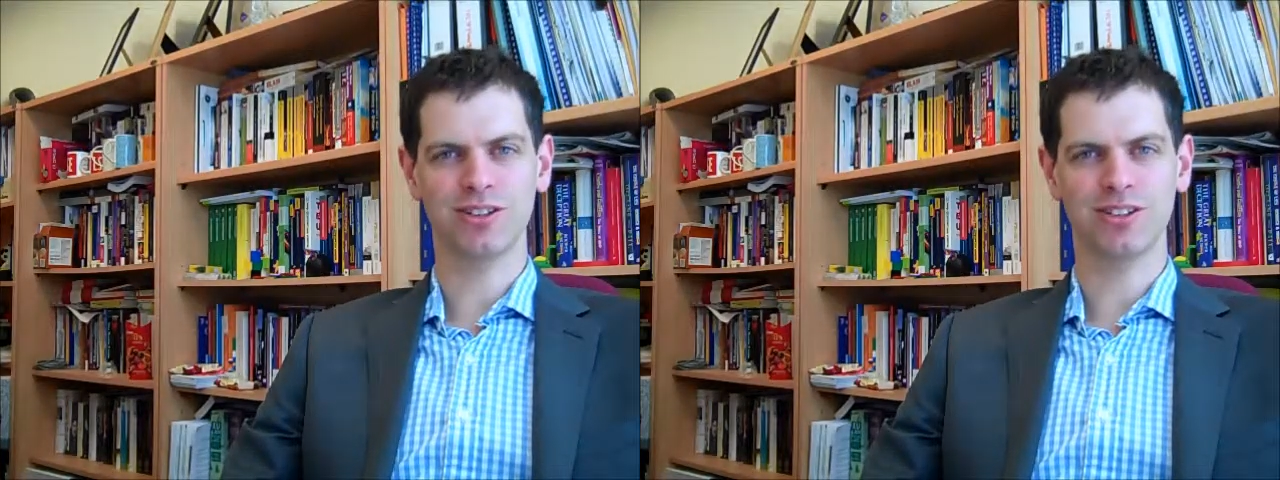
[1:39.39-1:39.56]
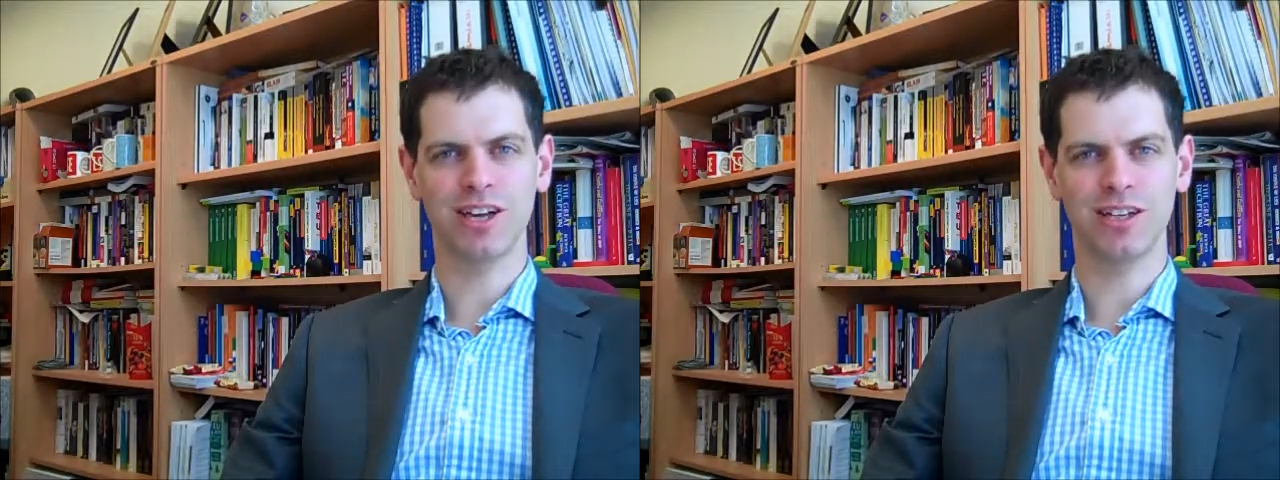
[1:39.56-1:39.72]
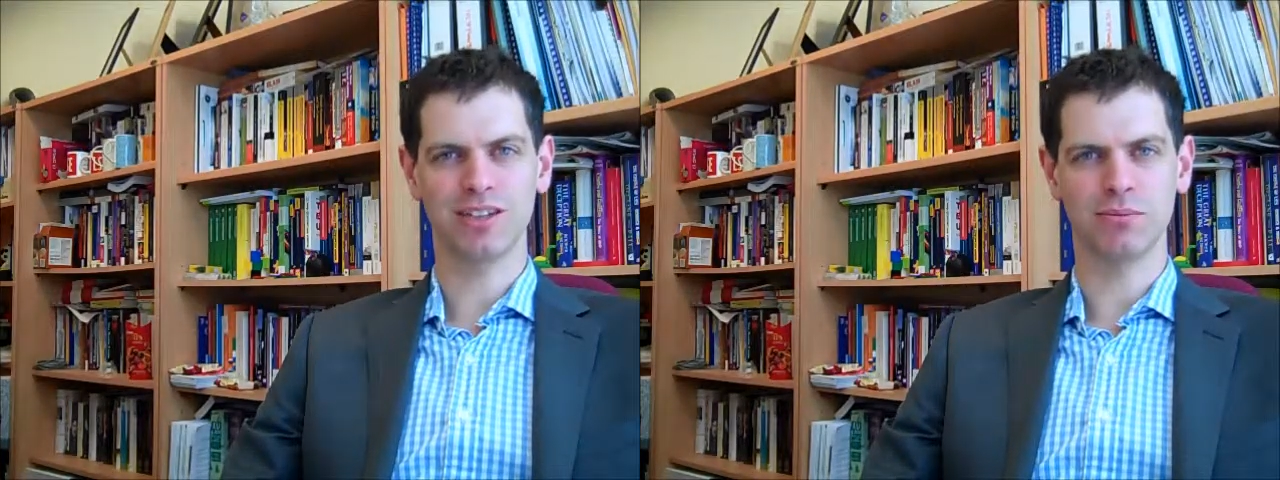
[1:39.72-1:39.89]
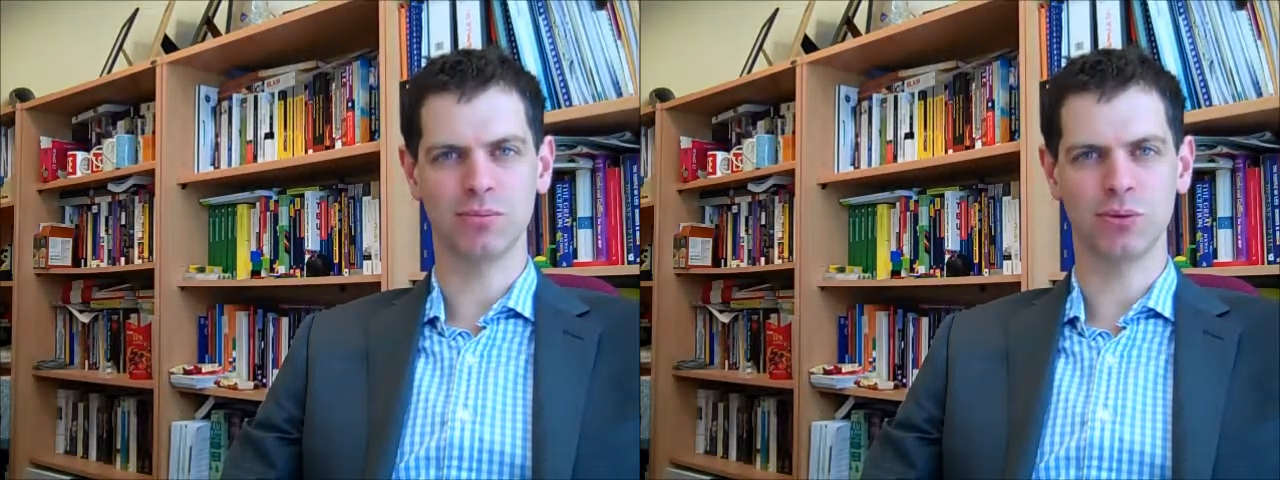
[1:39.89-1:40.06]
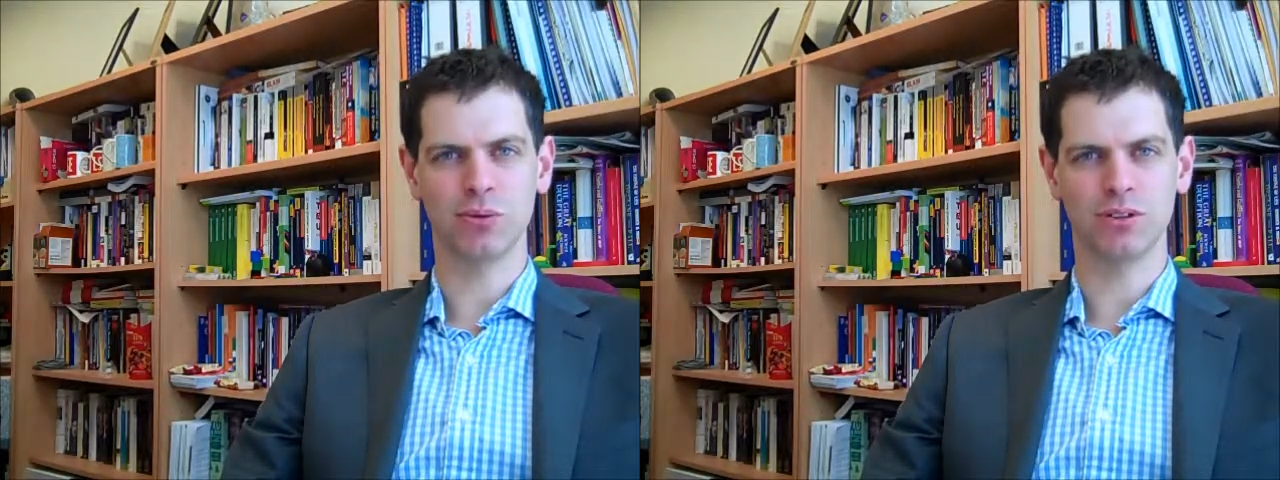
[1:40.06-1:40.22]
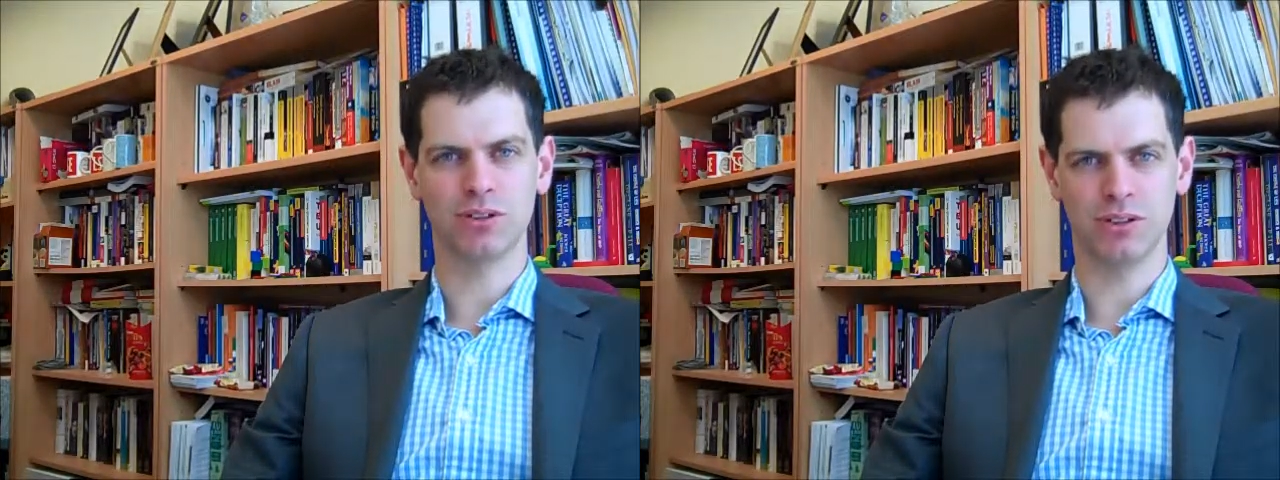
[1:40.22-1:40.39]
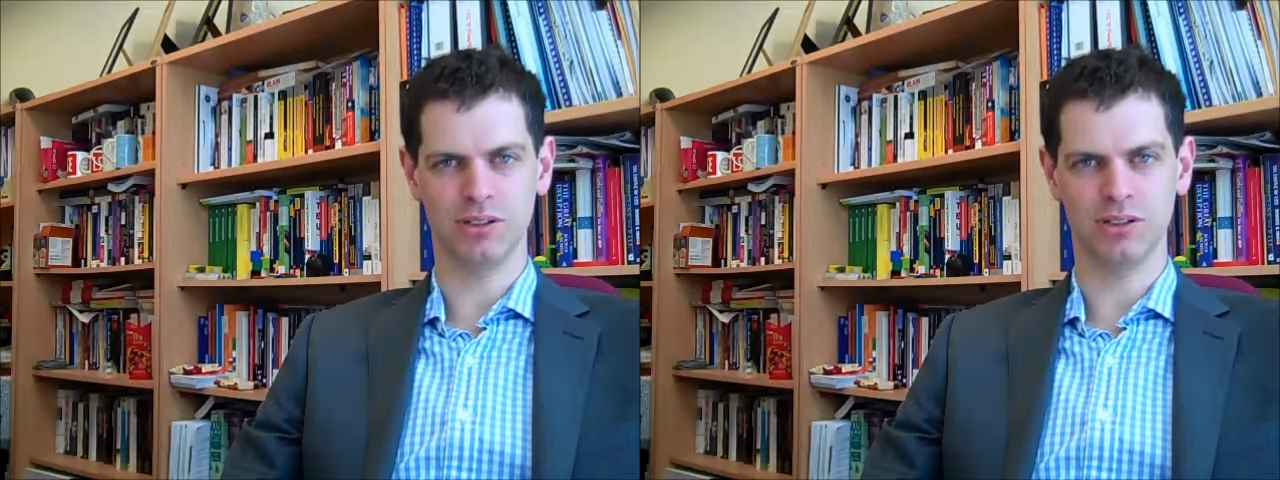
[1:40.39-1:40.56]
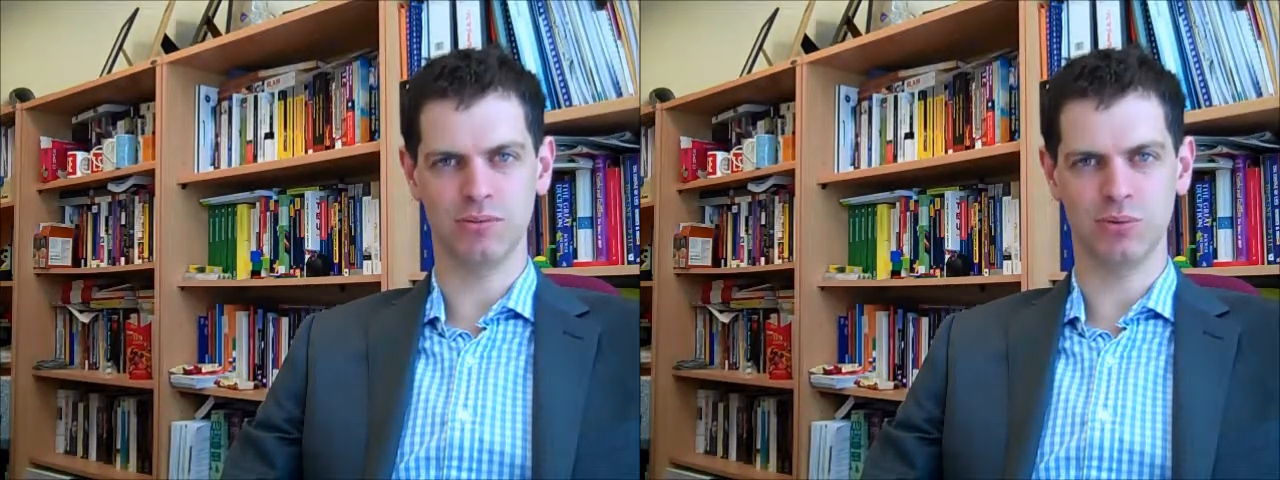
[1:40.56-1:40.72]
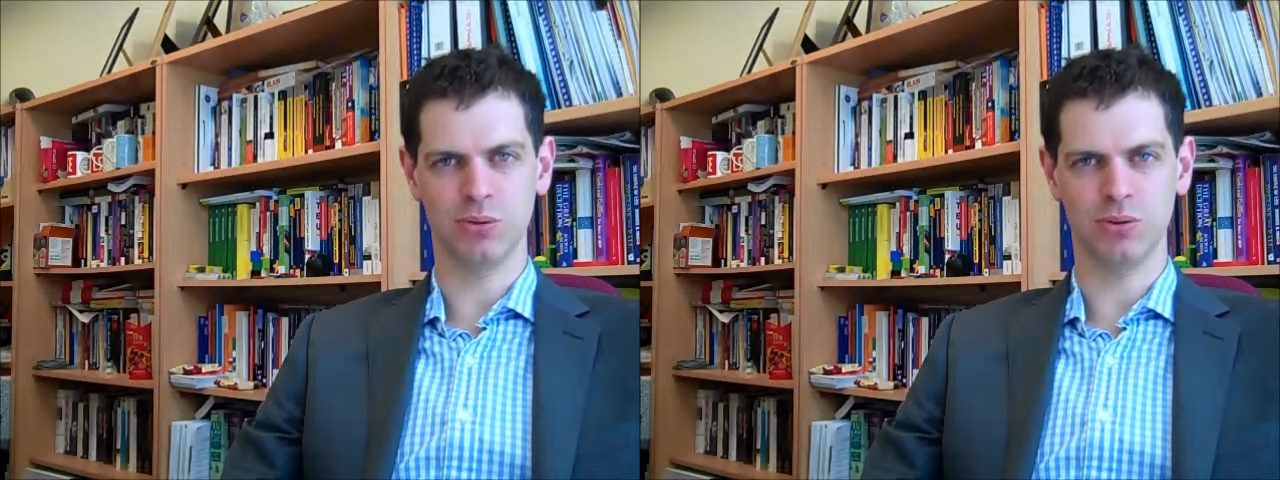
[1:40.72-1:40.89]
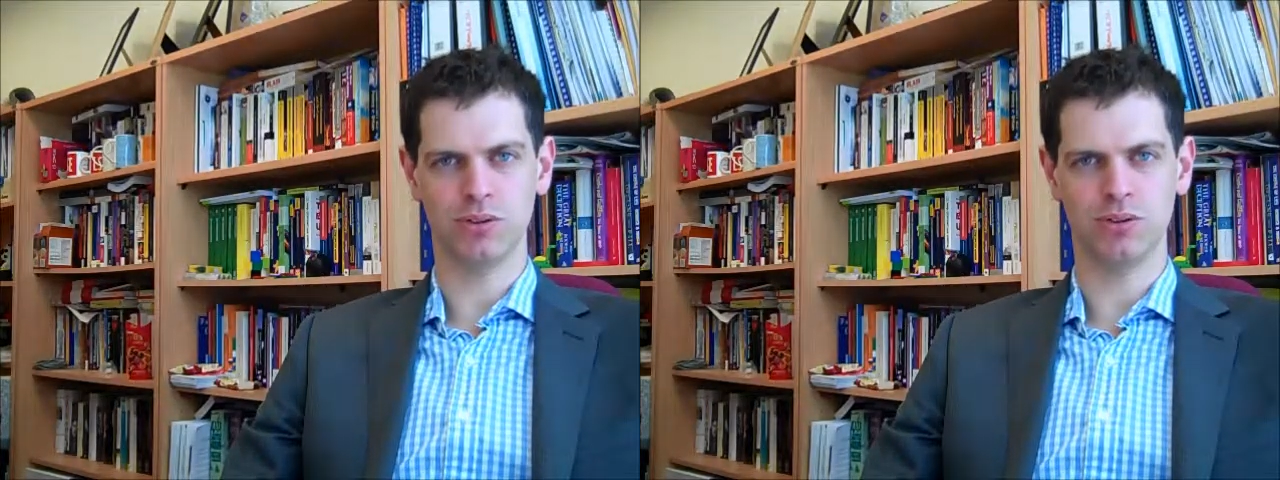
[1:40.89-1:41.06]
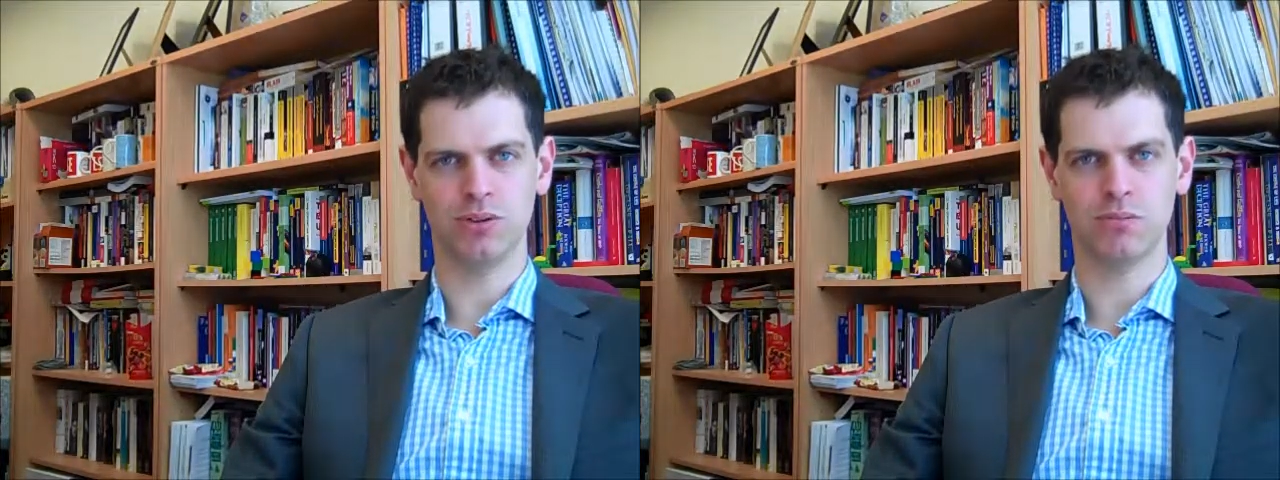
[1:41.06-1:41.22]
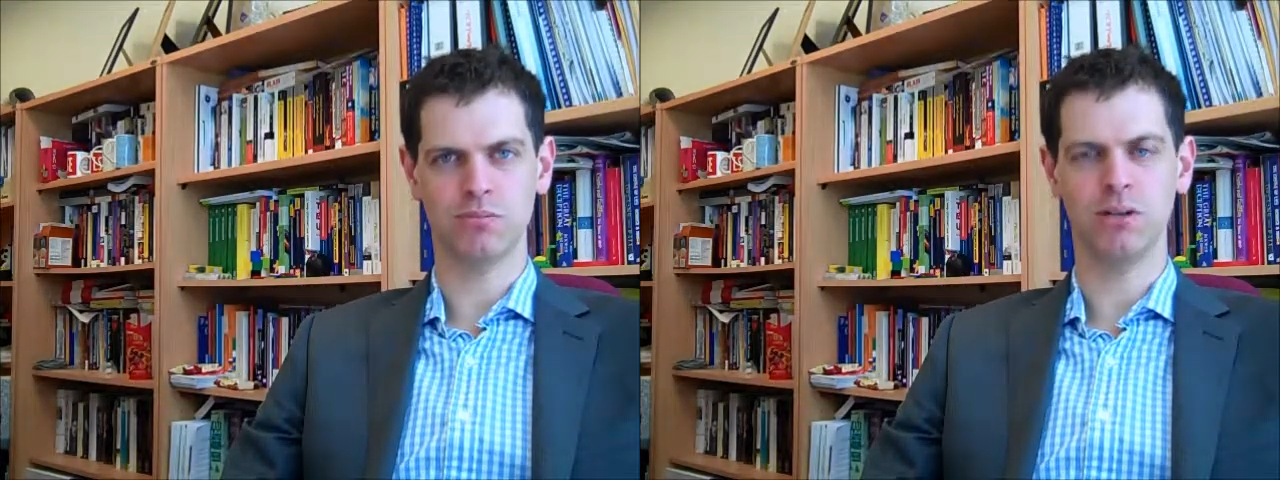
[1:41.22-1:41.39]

say is important that's important,